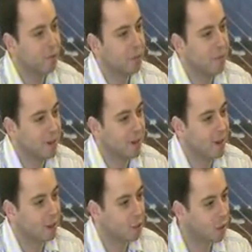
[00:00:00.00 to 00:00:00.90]
One full
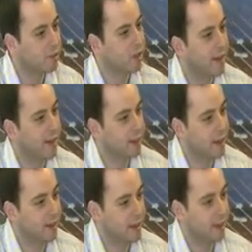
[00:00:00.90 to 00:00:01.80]
marathon, just in the
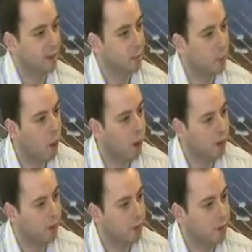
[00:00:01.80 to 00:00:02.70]
day-to-day things,
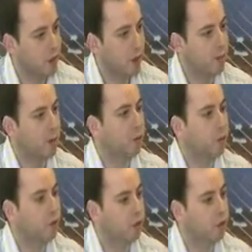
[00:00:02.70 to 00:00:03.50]
walking through the shop,